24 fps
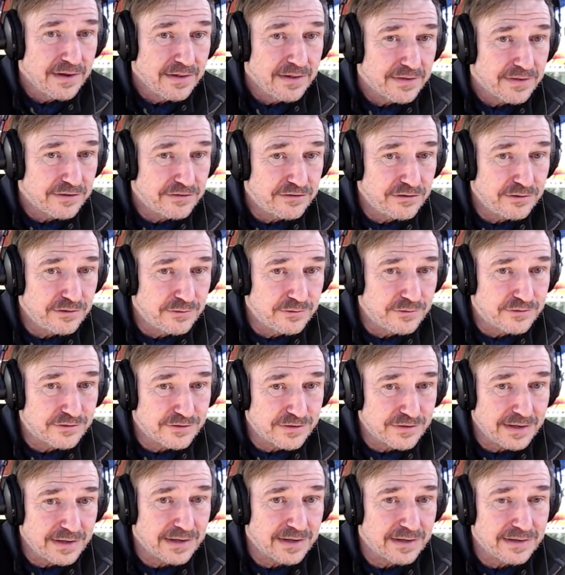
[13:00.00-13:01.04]
that you
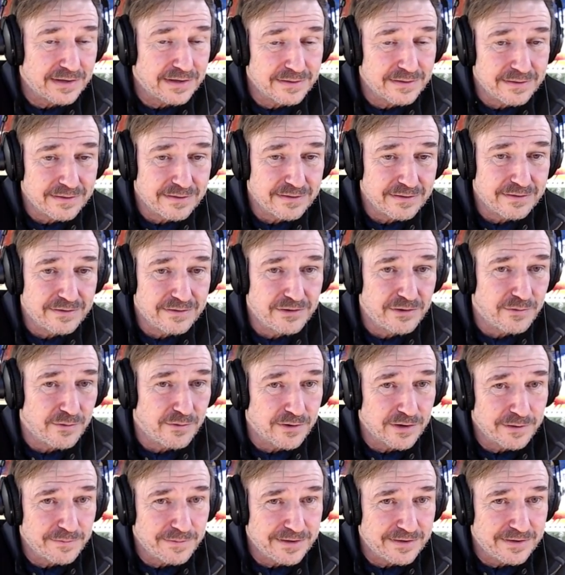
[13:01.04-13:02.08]
said you
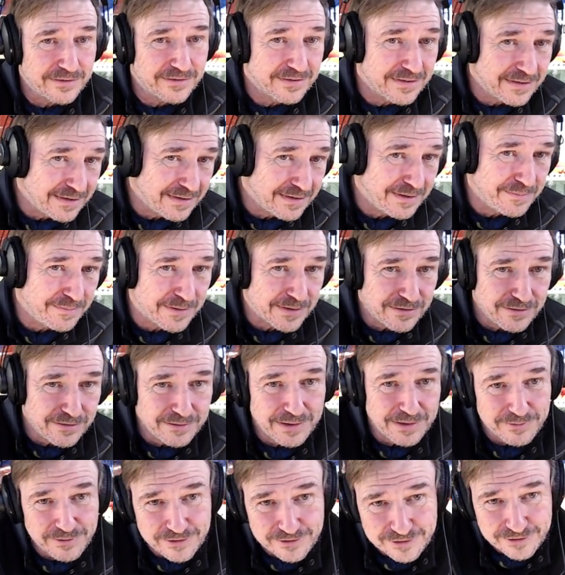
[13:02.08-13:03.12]
wanted me to see, but you
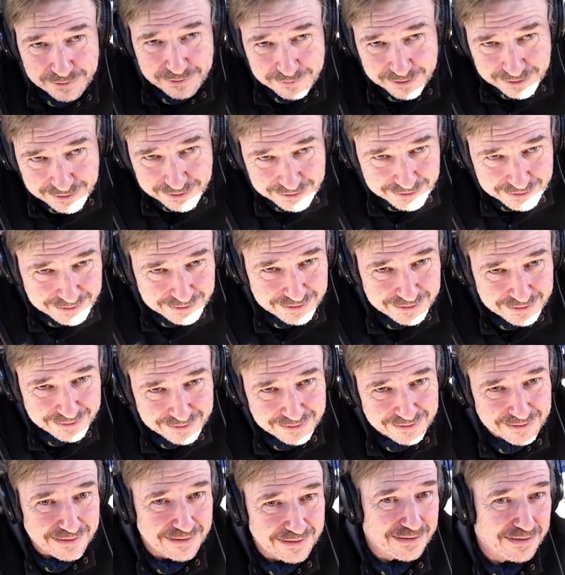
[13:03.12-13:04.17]
never sent me the
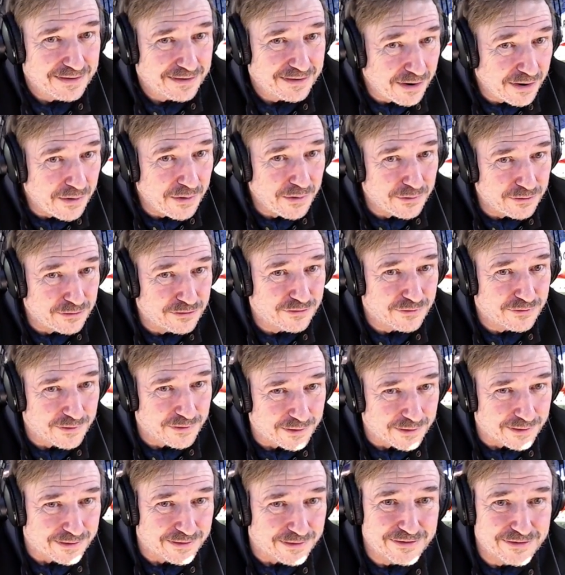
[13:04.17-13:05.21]
codes
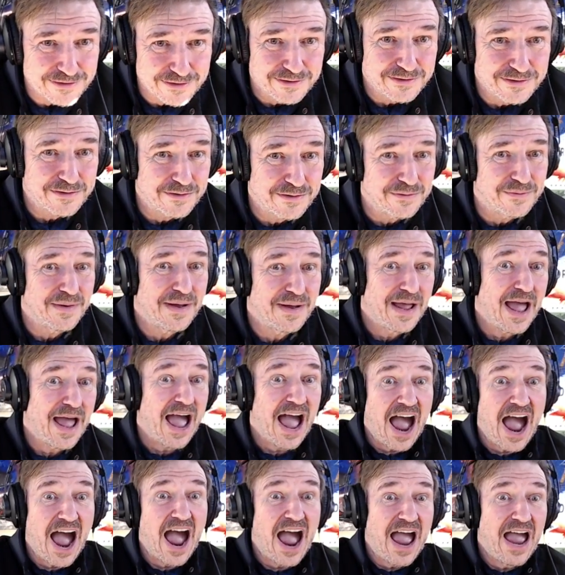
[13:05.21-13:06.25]
for. So,
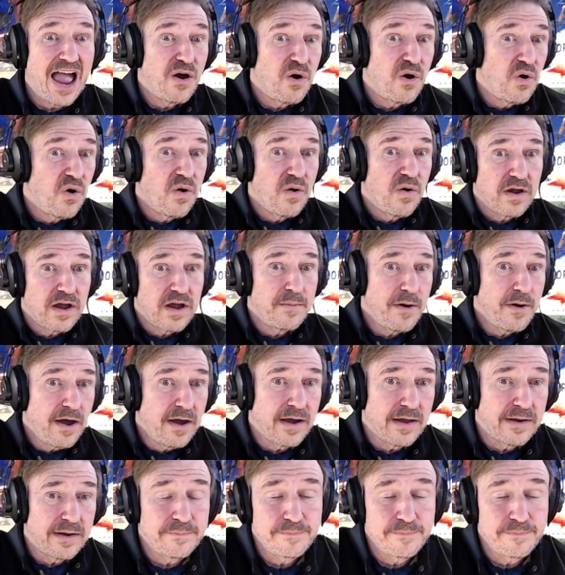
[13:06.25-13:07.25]
come on.